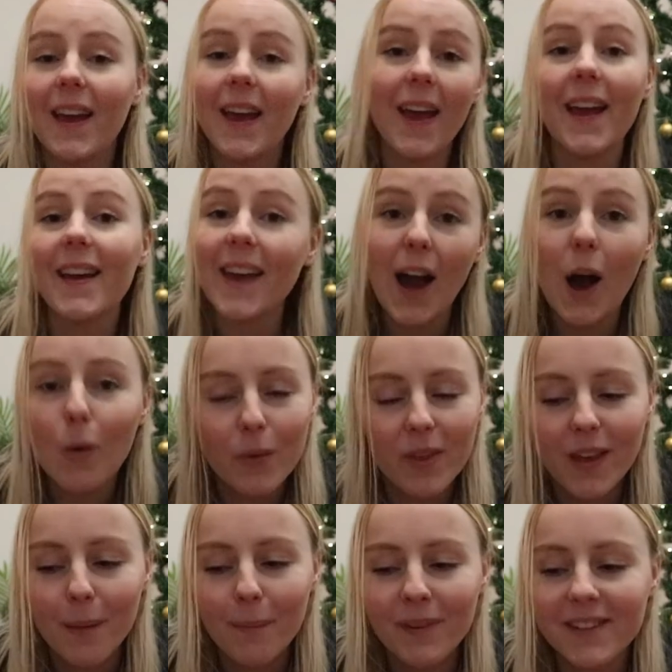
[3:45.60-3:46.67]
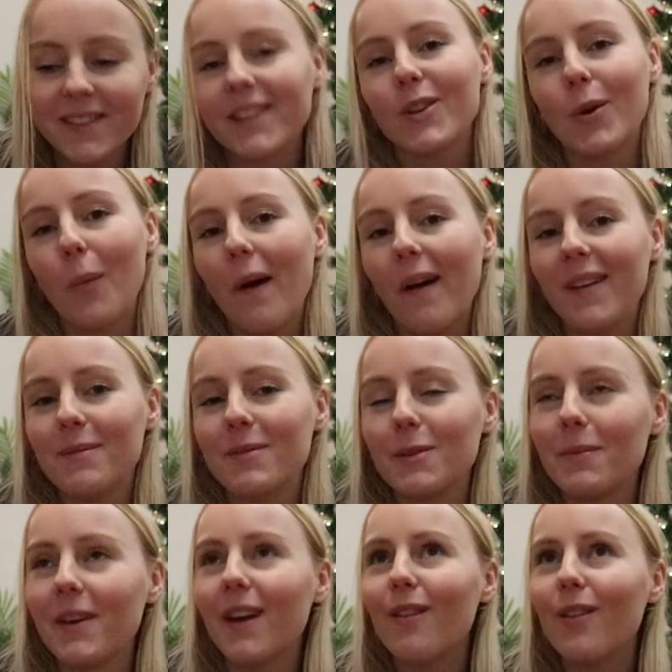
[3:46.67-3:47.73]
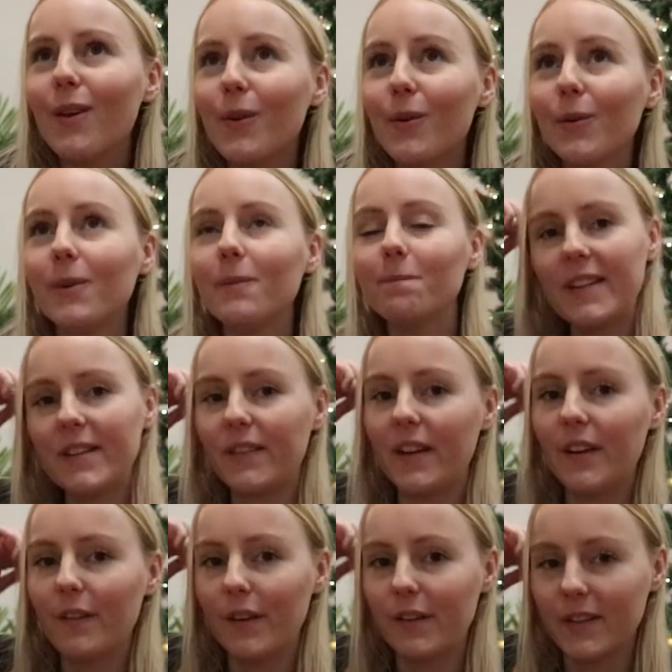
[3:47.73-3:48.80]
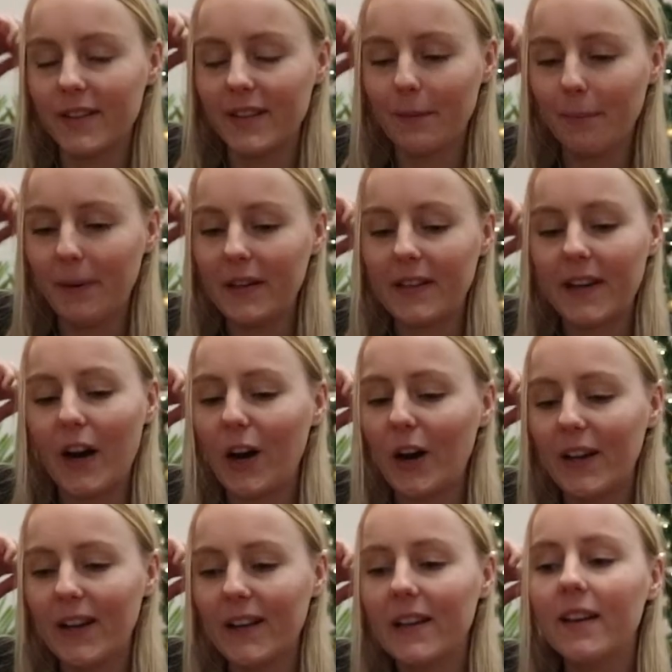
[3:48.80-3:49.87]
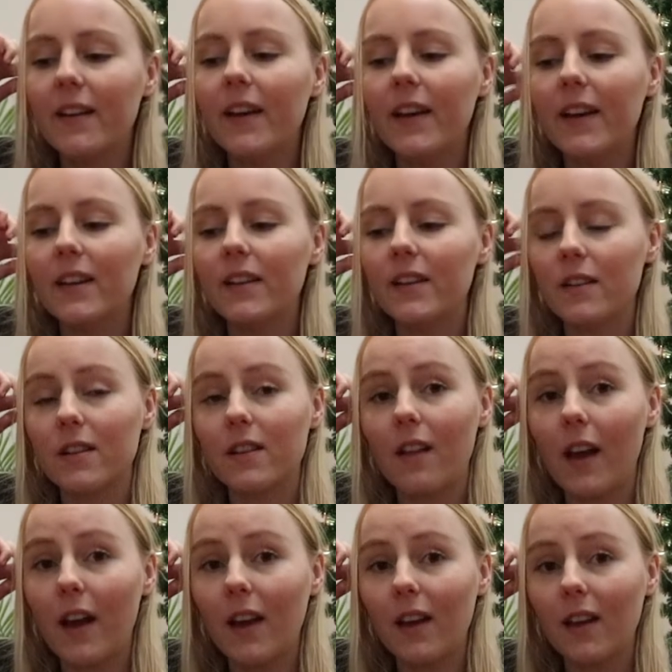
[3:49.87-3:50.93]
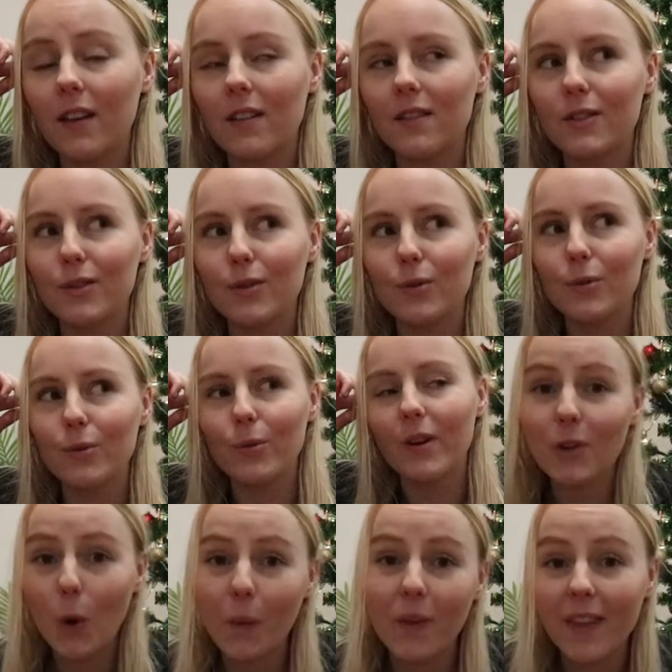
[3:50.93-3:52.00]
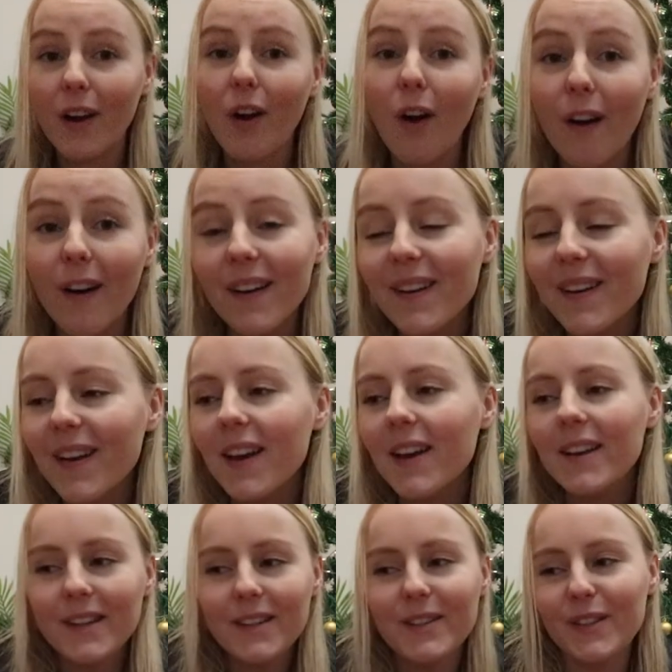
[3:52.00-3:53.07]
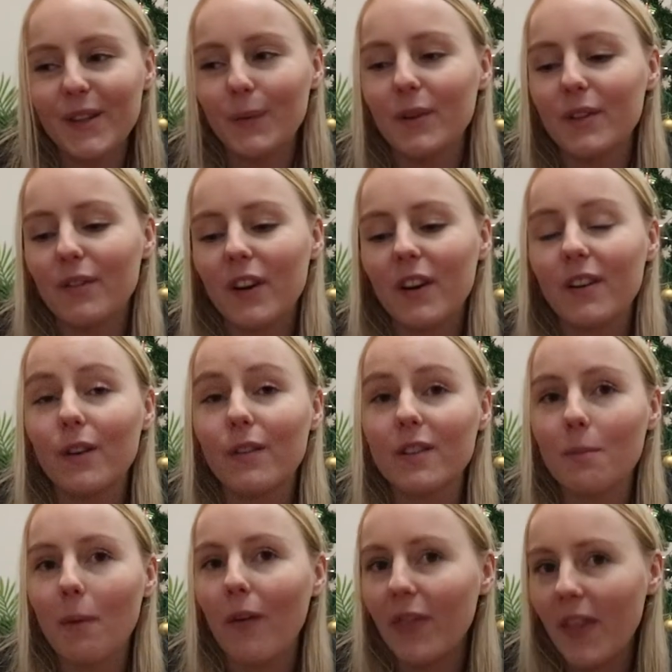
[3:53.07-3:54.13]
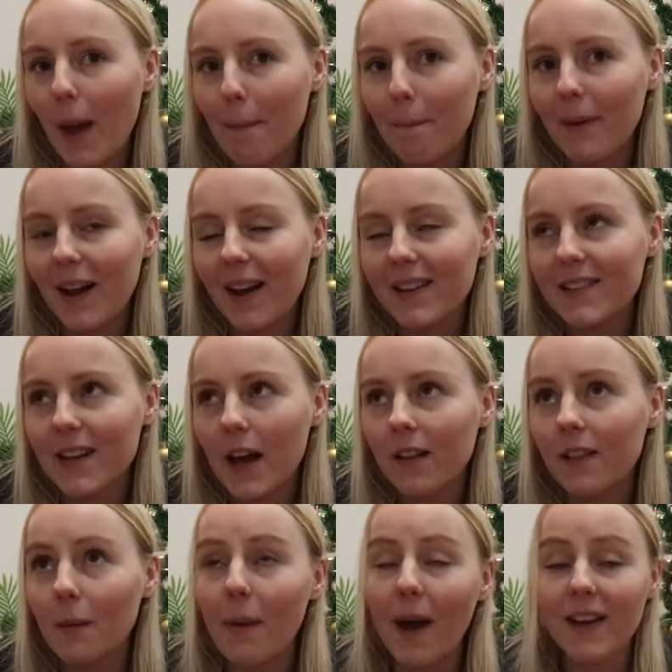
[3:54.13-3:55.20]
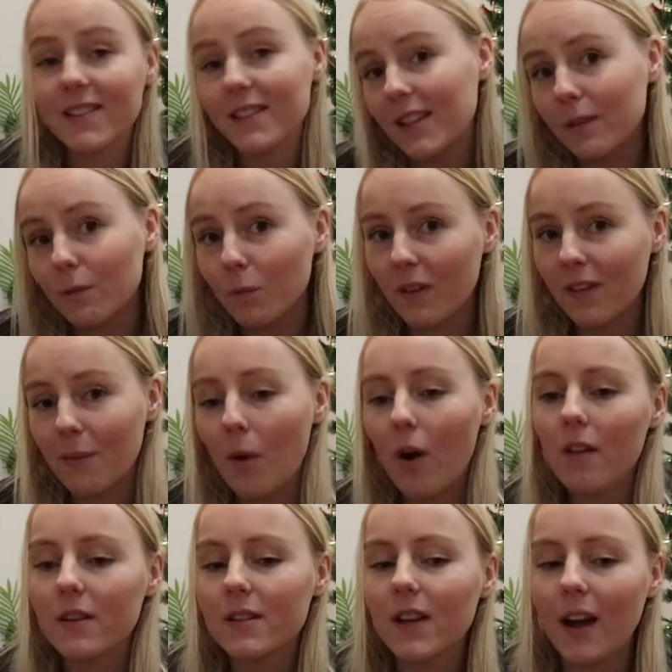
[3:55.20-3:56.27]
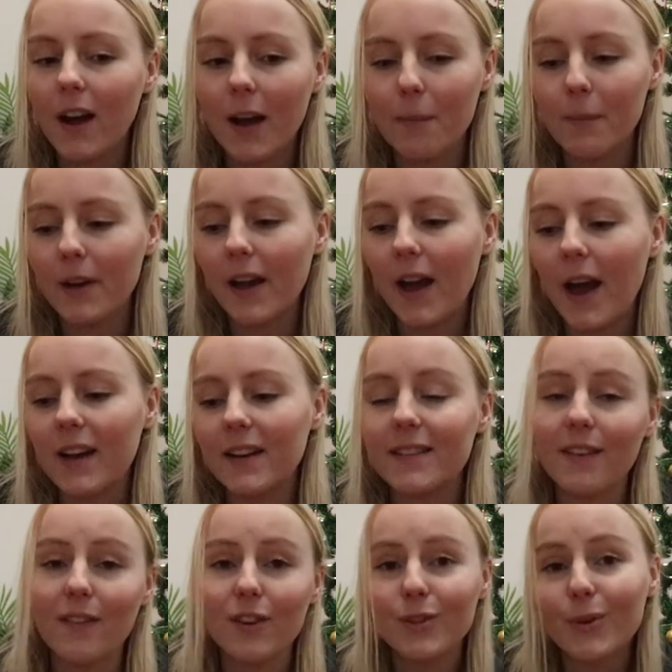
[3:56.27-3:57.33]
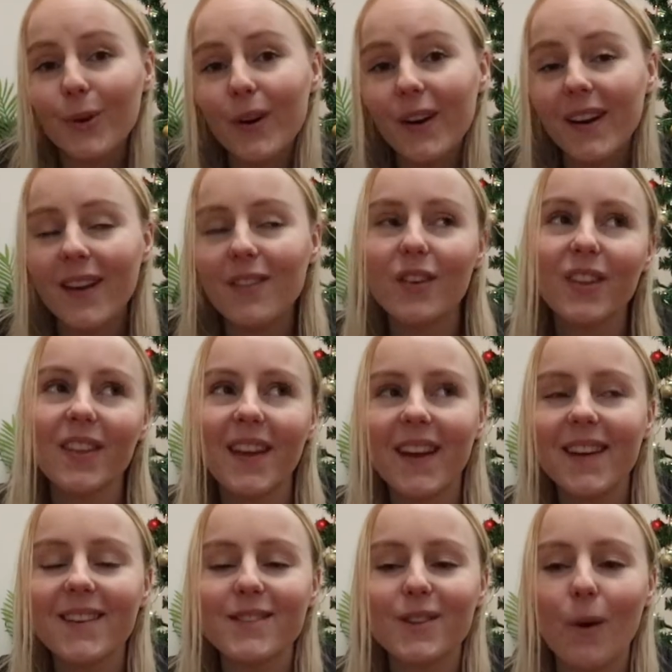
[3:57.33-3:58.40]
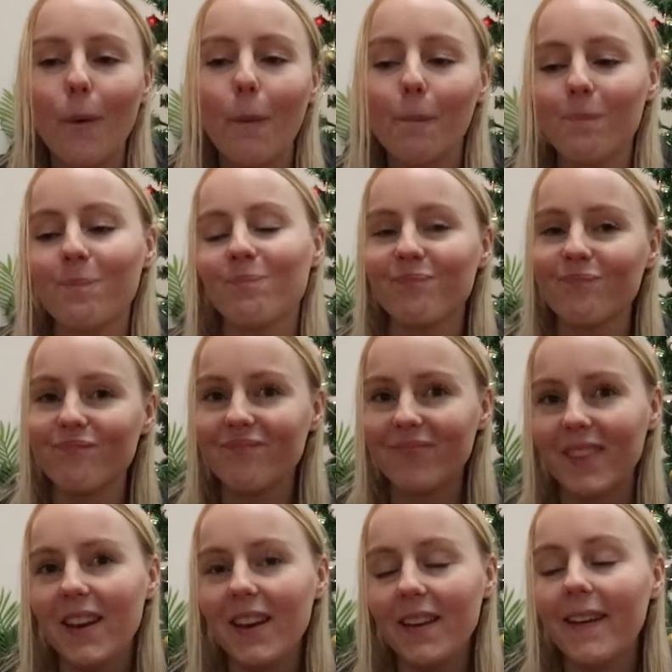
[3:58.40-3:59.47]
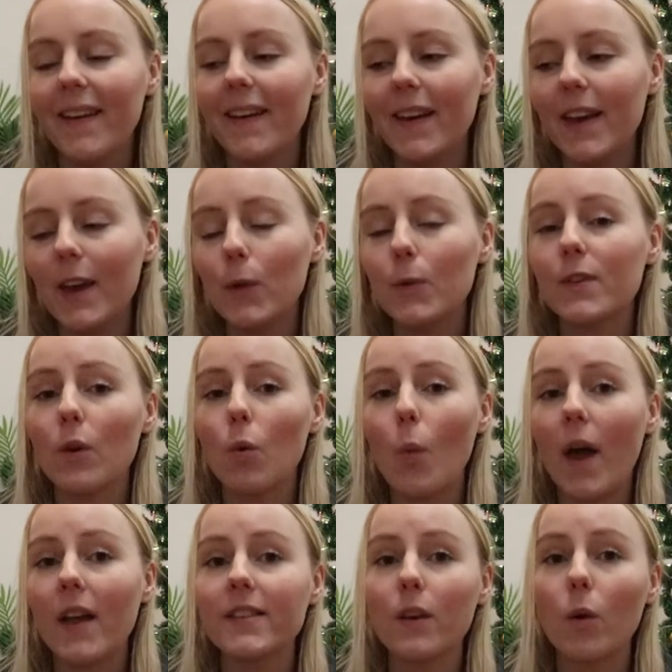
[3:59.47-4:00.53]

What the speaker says: hang out with him because I don't want him to be alone. He's very, very sleepy, tired, and he doesn't like to go in the car, so he was very nervous about that. But I sat in the back seat with him all the time and I had his heavy toy and everything, so it went